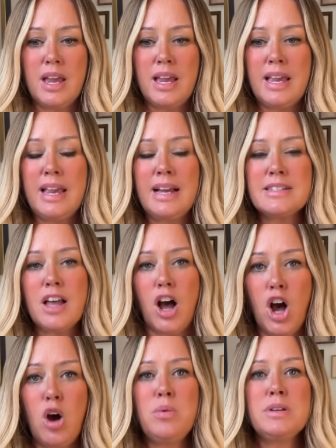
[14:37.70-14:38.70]
He has
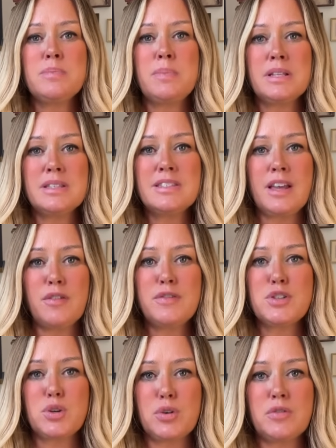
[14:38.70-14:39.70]
always been
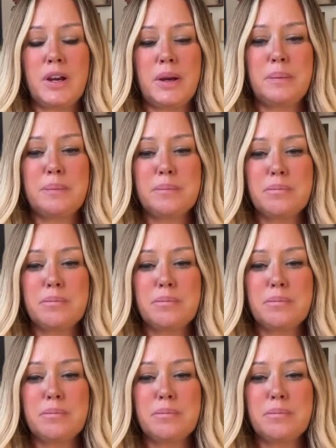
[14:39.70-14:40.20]
self-serving.